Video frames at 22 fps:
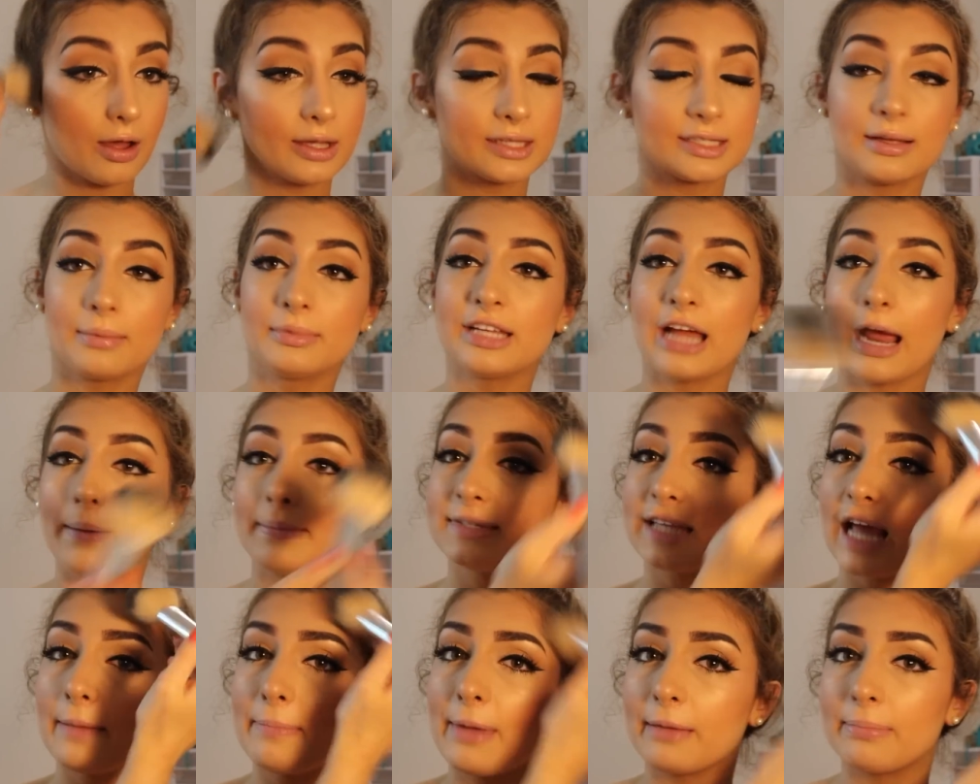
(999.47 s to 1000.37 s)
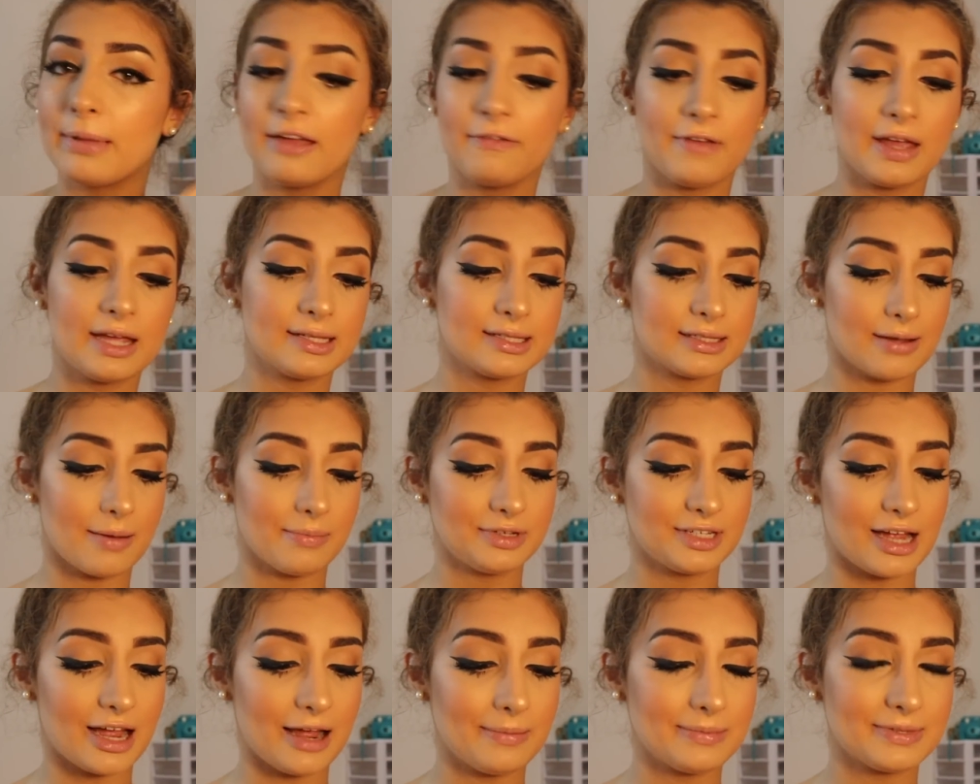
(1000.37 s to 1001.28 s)
Sometimes I bake my face,
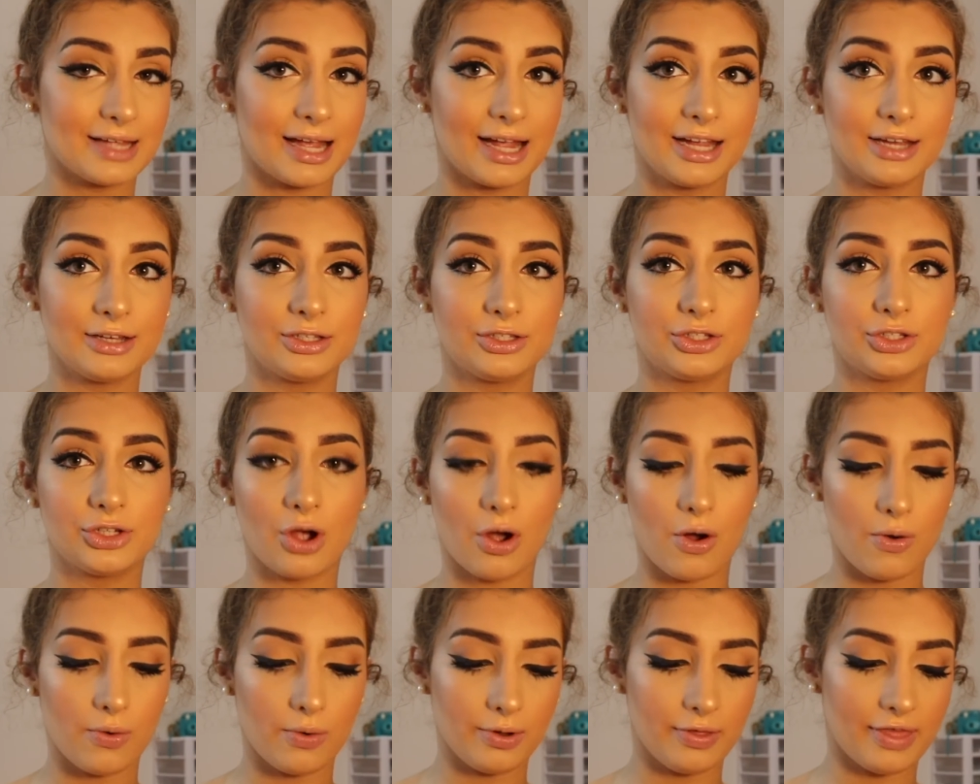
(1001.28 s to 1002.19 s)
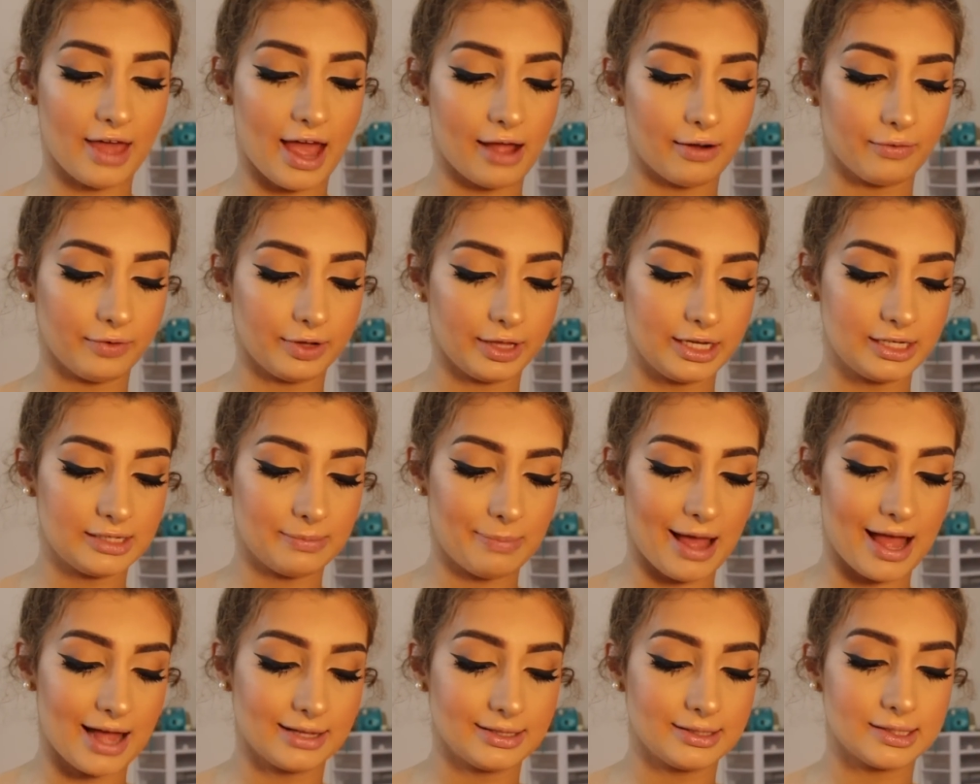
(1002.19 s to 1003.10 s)
sometimes I don't. That really
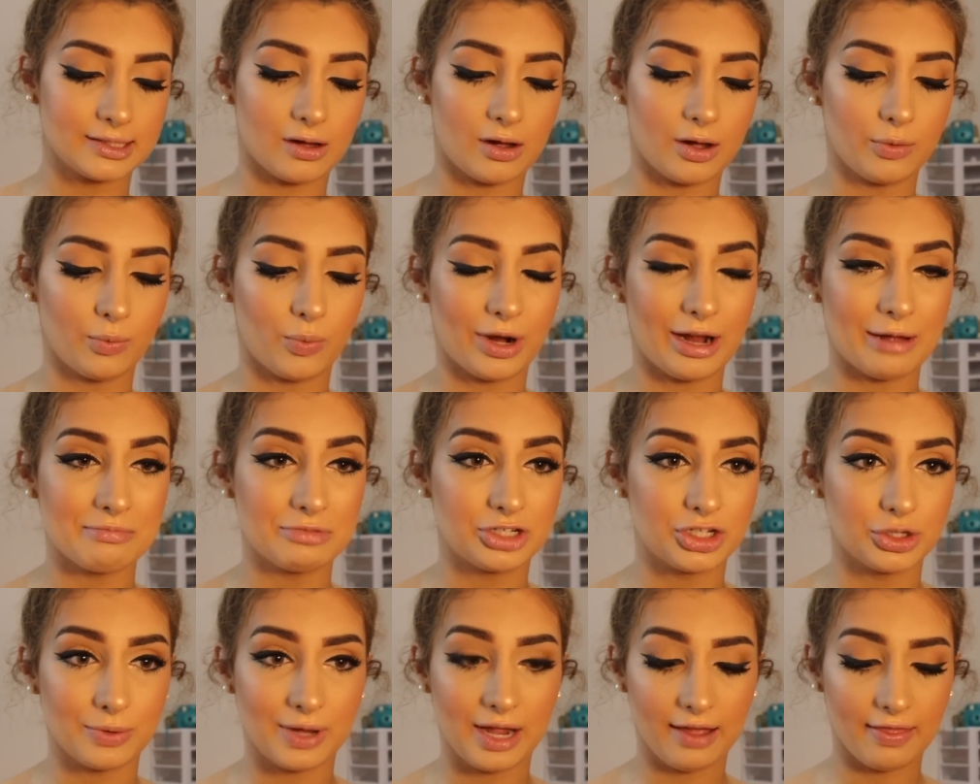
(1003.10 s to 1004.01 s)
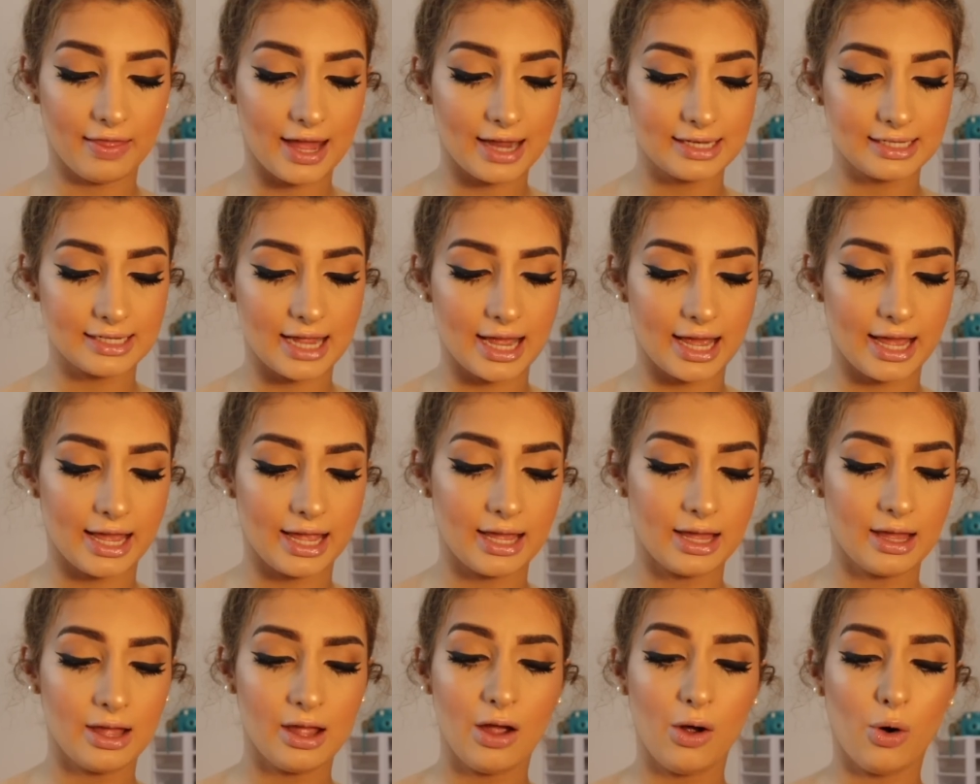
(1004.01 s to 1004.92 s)
depends on what I'm doing that day.